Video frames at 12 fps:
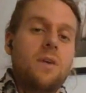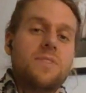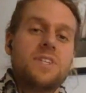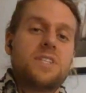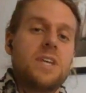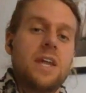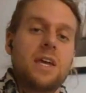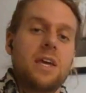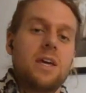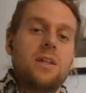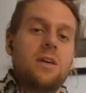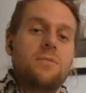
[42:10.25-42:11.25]
of the
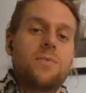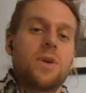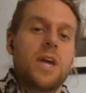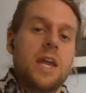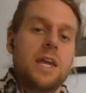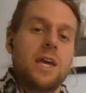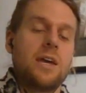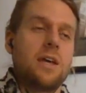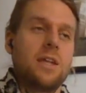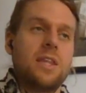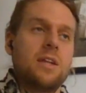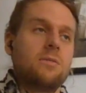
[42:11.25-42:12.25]
setting it and forgetting
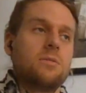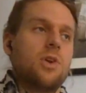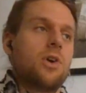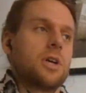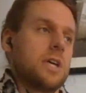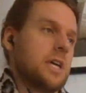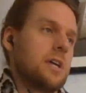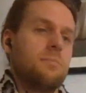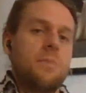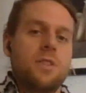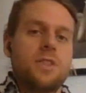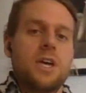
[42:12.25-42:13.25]
it, and then logging in a
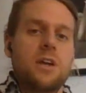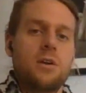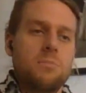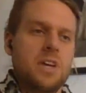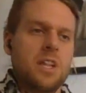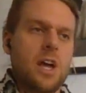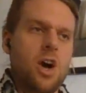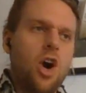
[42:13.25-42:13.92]
month later and being like,